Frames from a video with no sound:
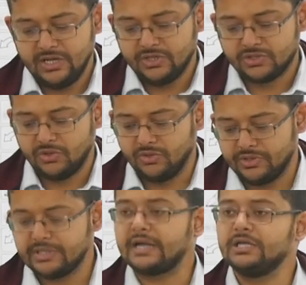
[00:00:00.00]
So
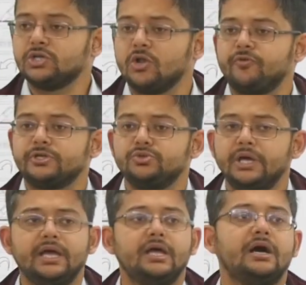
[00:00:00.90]
that is all for
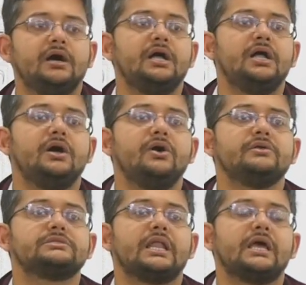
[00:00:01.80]
today.
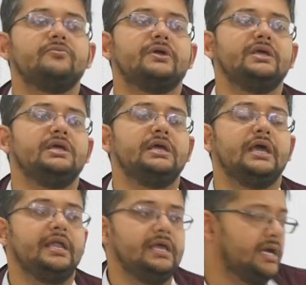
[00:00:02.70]
Salivary
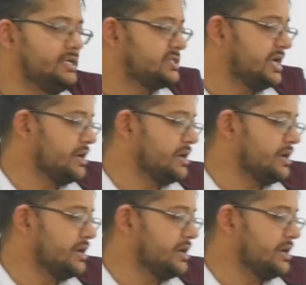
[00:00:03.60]
area, its